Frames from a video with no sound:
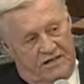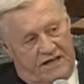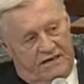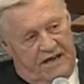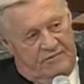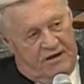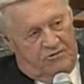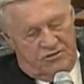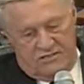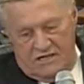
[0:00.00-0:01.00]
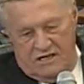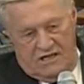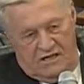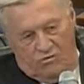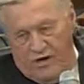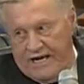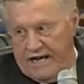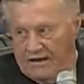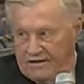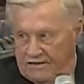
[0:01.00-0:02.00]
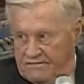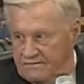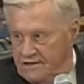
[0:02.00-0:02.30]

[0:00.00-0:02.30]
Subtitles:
At that time, I was way down the